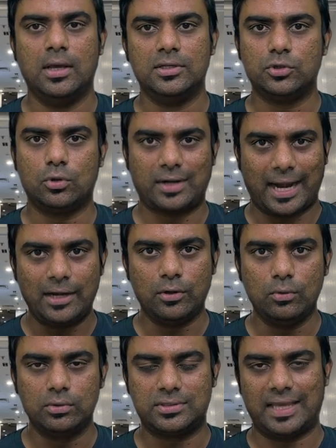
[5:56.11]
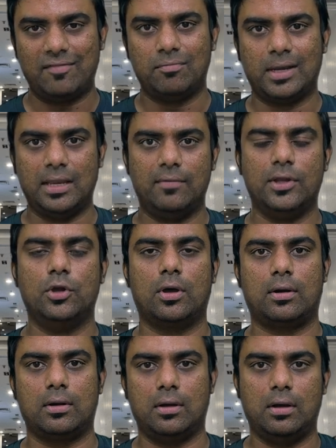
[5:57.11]
So try to save money when
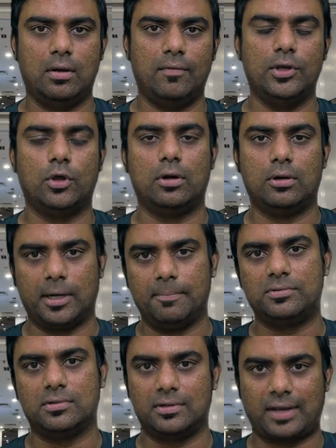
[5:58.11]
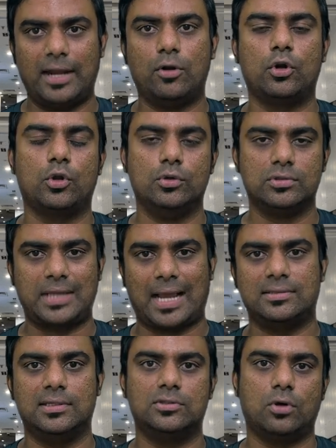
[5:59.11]
you're on trips, and try not to use
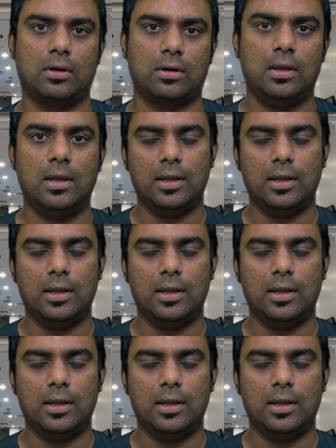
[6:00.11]
taxis, or